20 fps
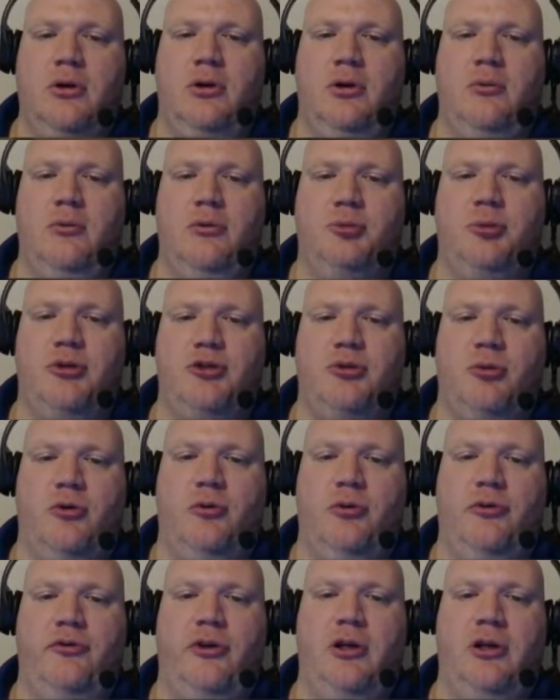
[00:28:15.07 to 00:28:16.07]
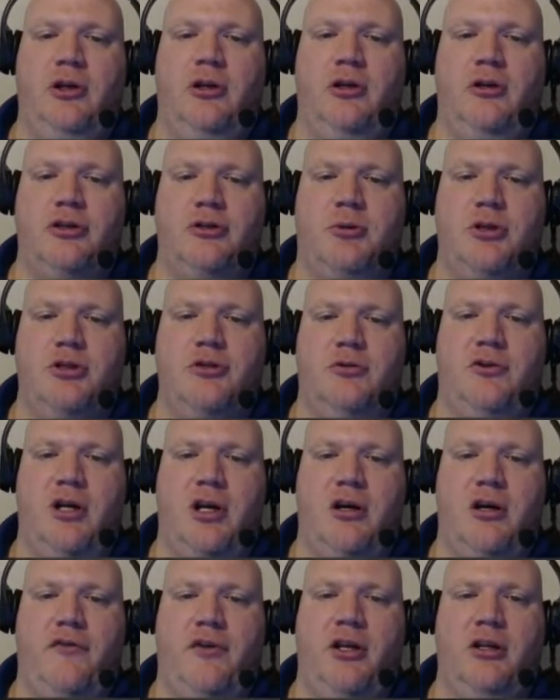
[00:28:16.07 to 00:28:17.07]
We'll just put some more roofing in here just because we've got
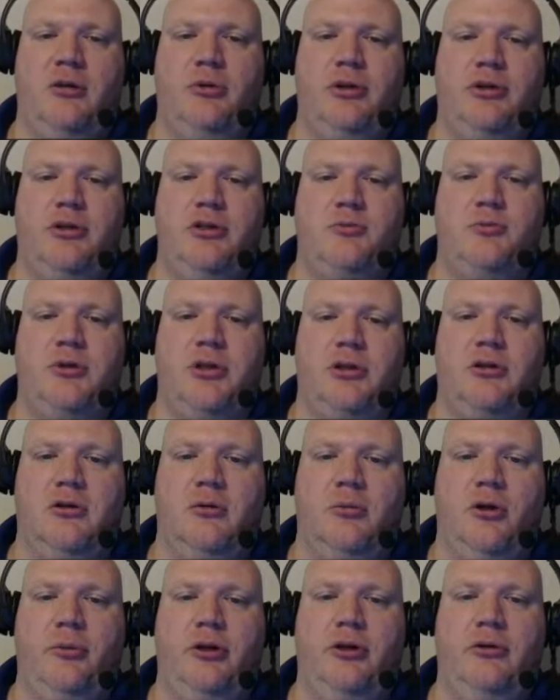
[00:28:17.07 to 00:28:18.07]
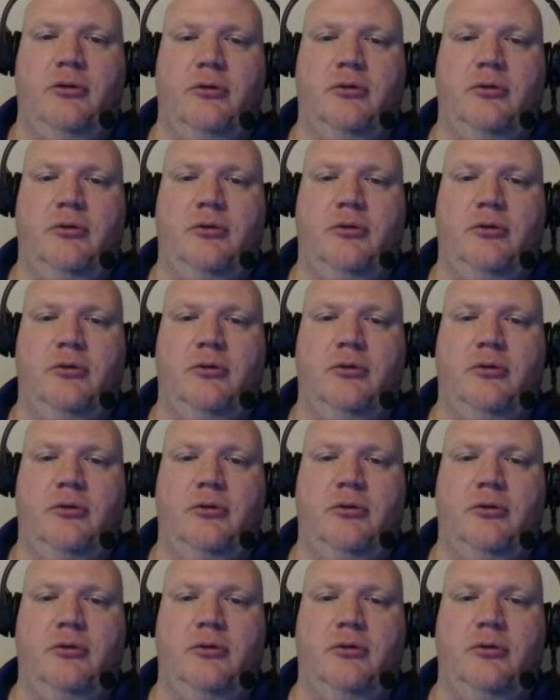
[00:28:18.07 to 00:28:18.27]
it available at this particular moment.